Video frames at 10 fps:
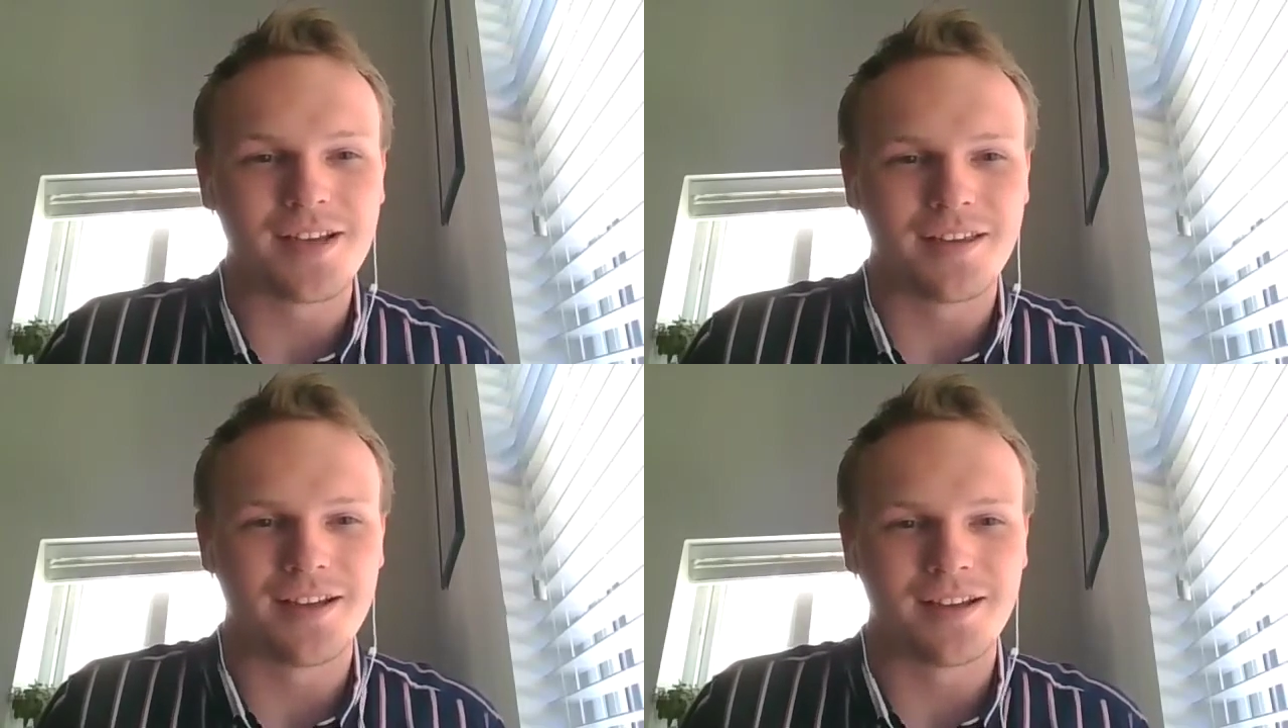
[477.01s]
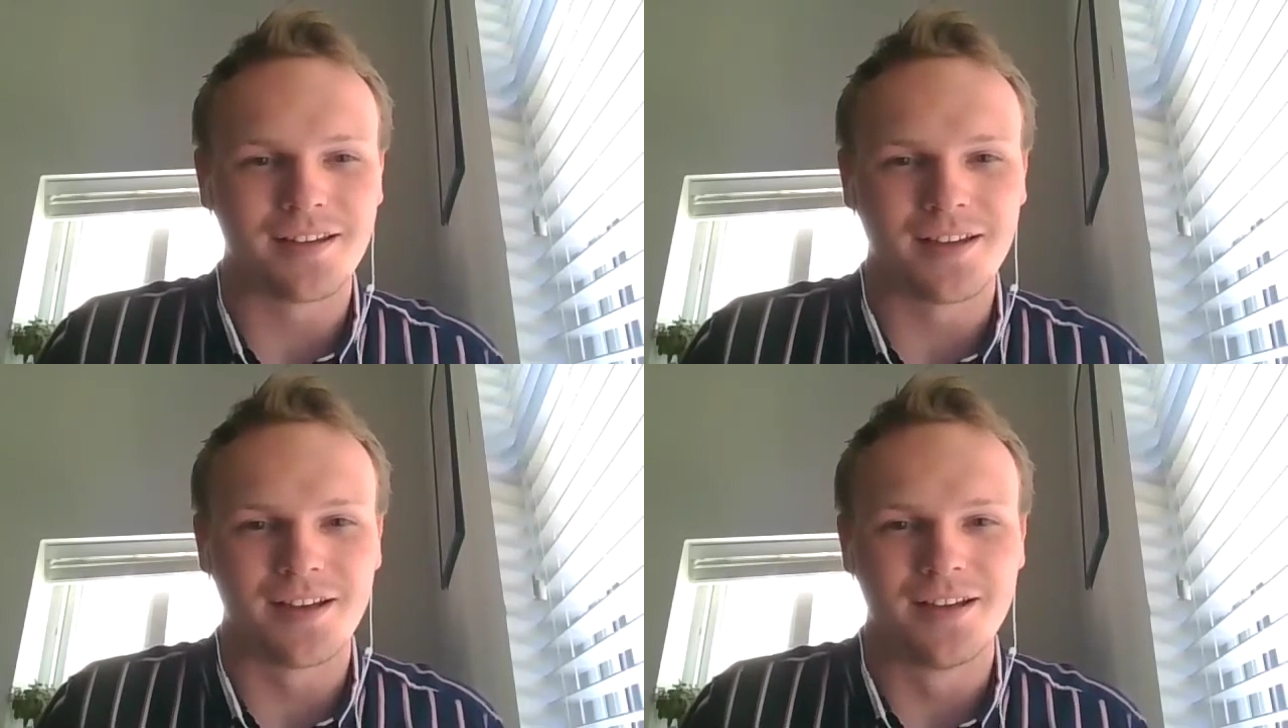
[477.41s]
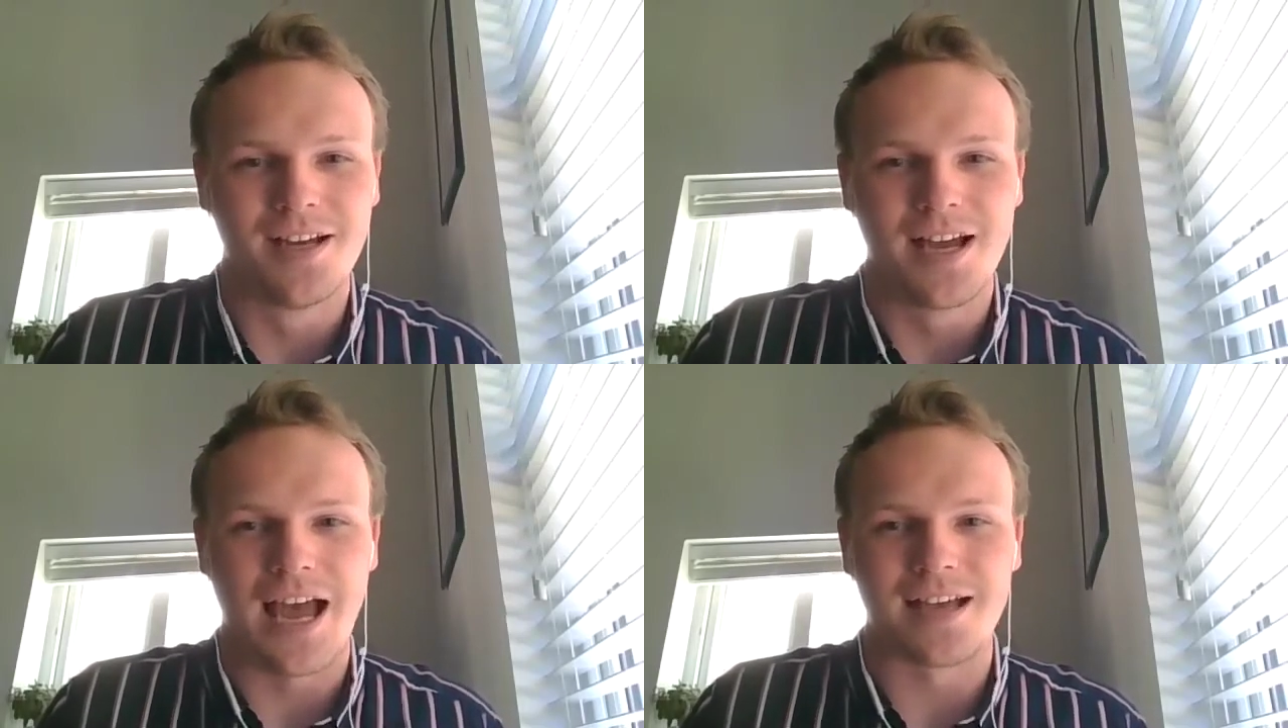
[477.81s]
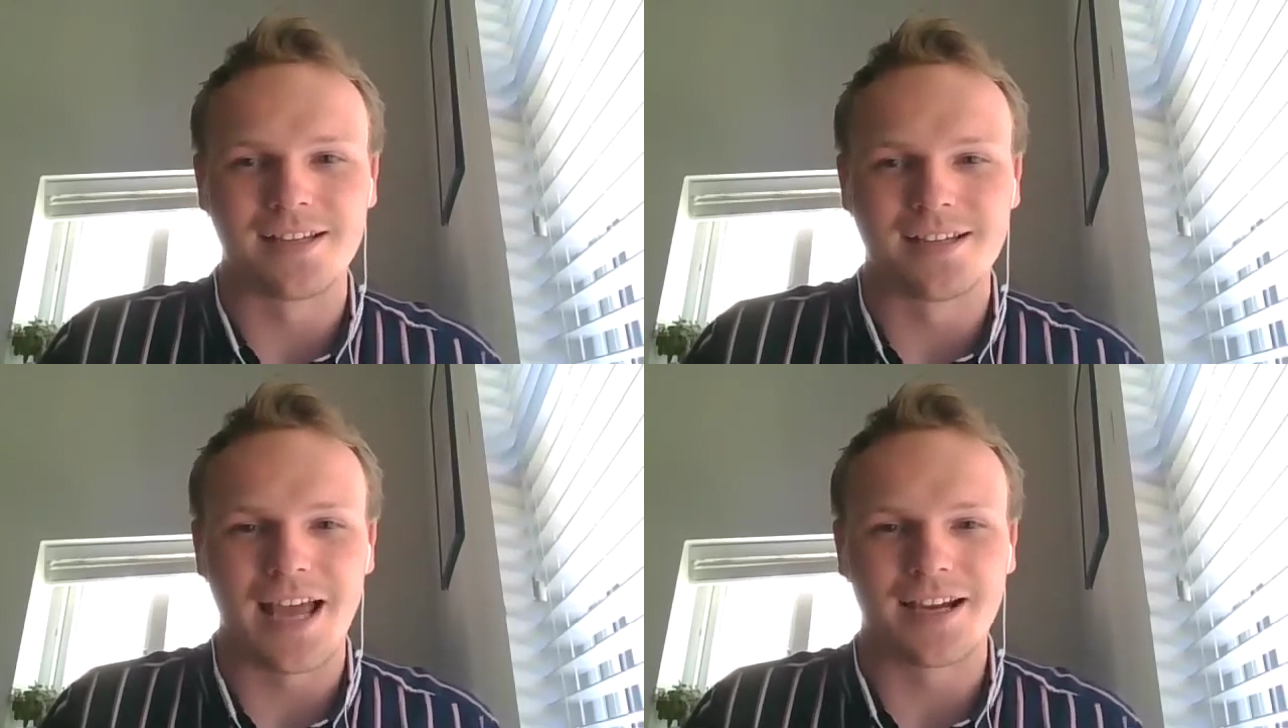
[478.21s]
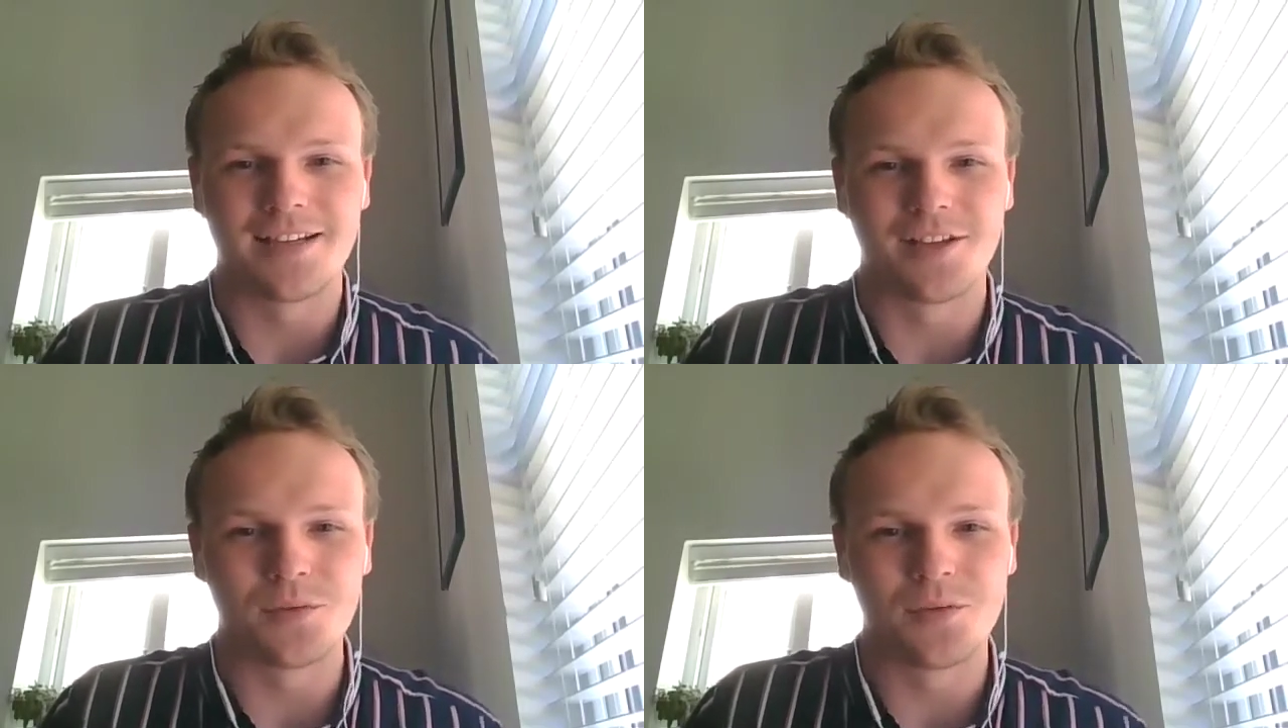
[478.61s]
I think that as a
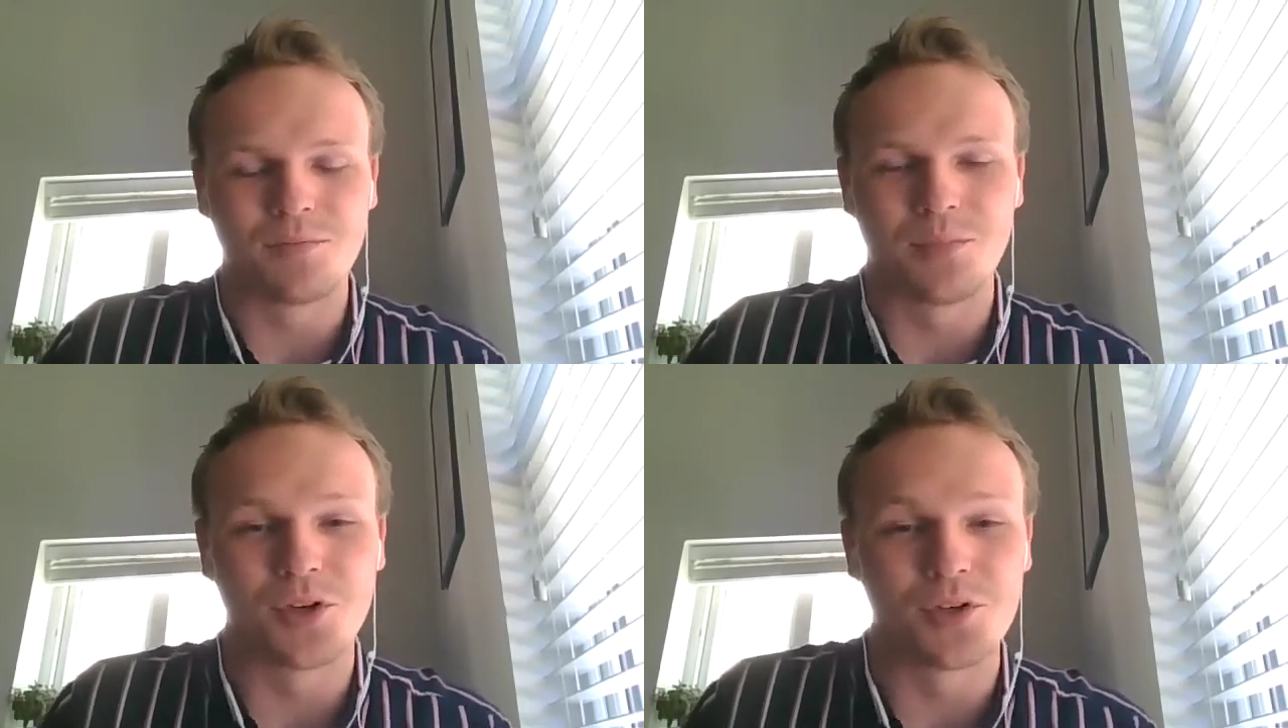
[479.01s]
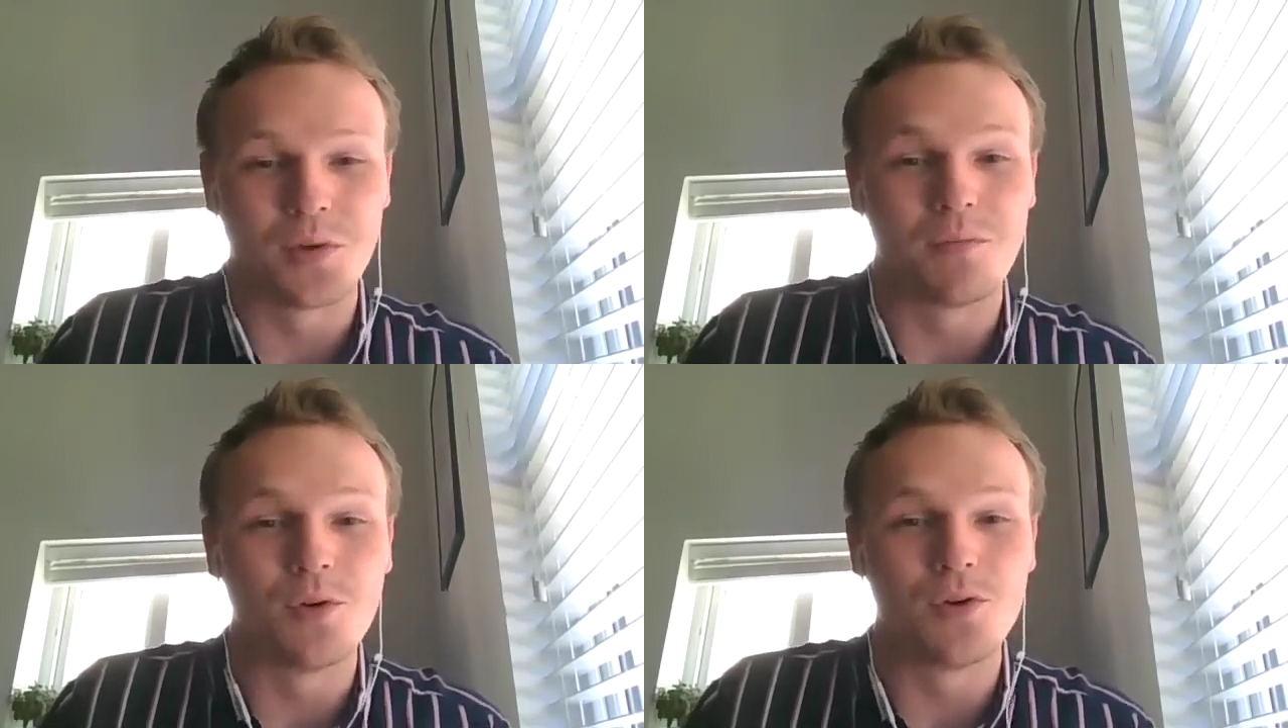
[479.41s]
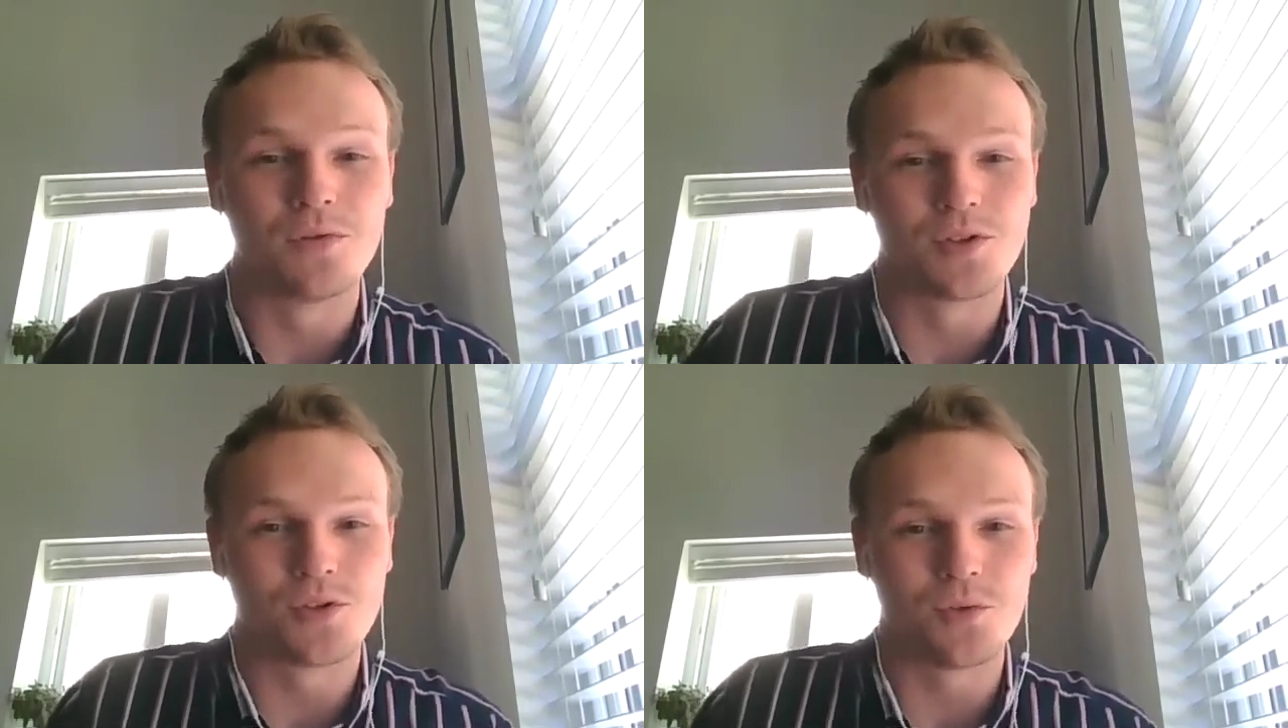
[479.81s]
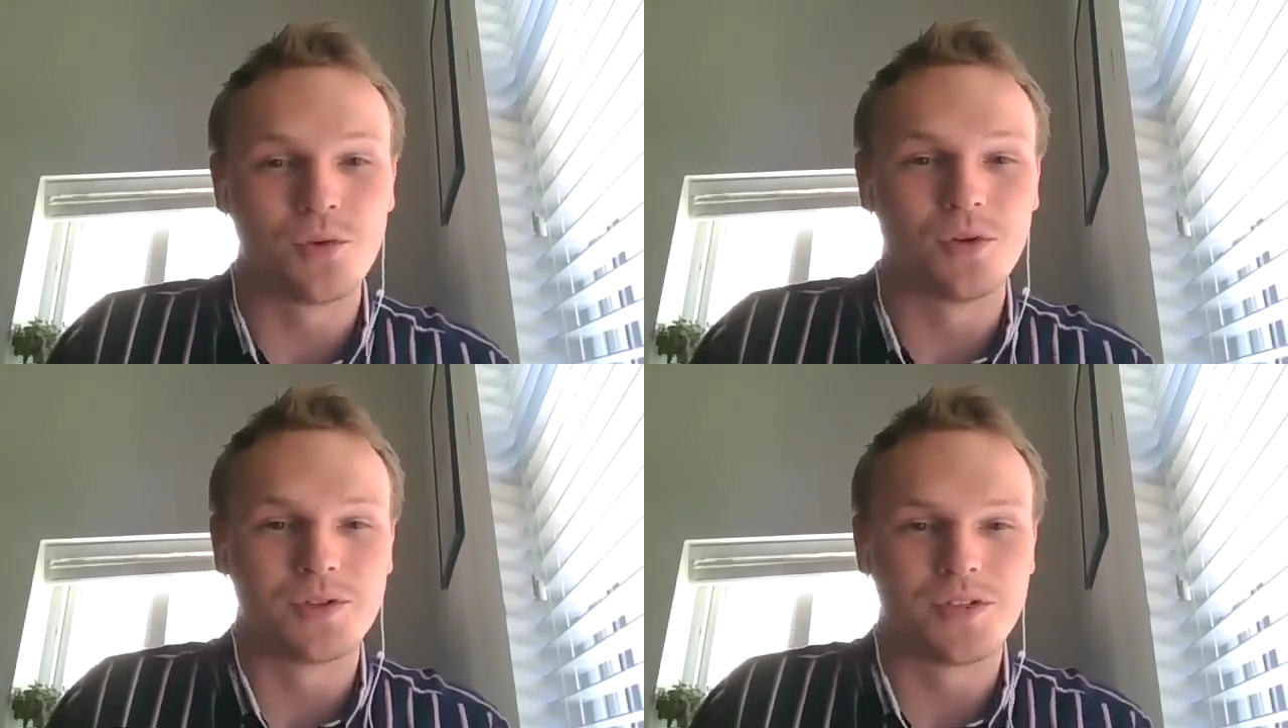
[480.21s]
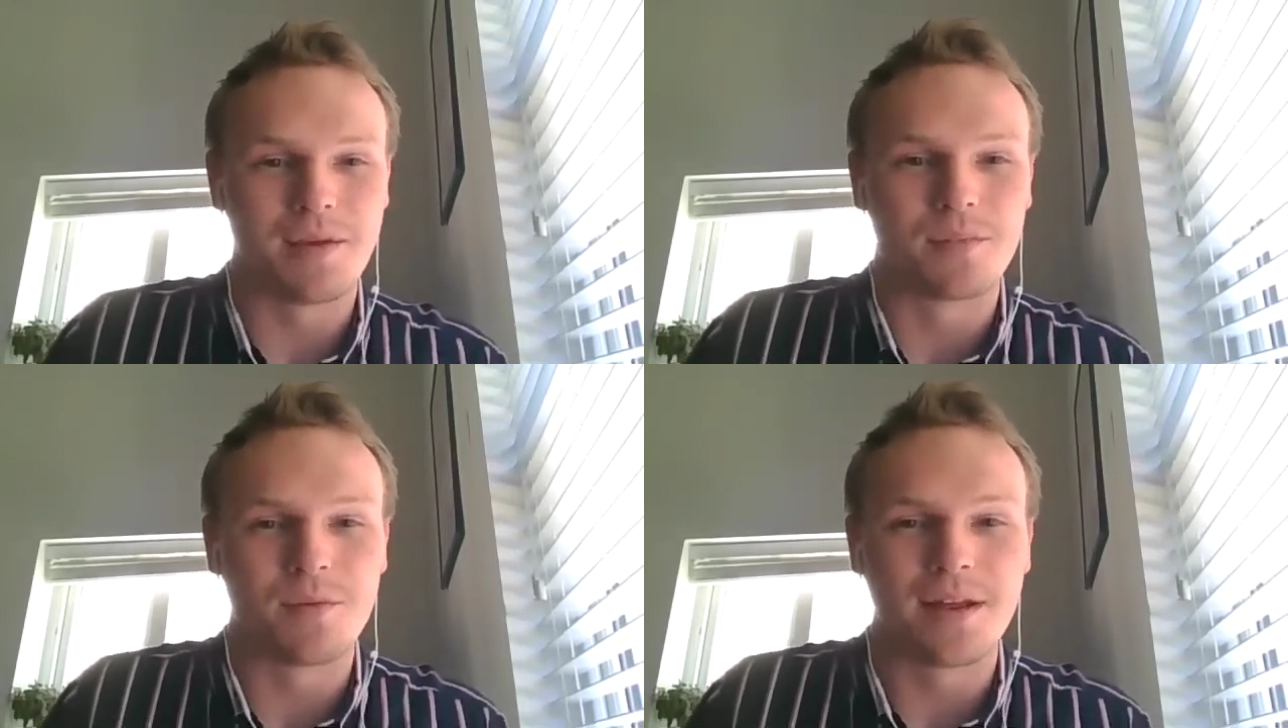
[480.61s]
sector, that because we've moved towards
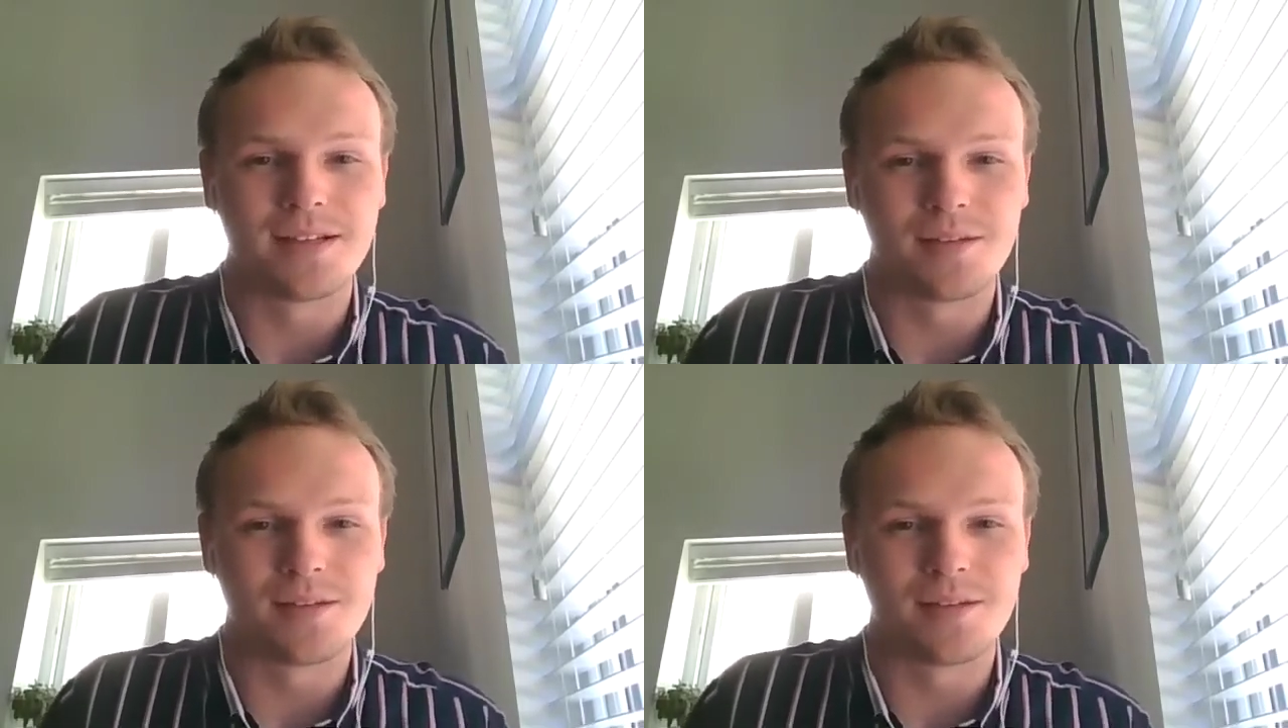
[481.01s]
implementing them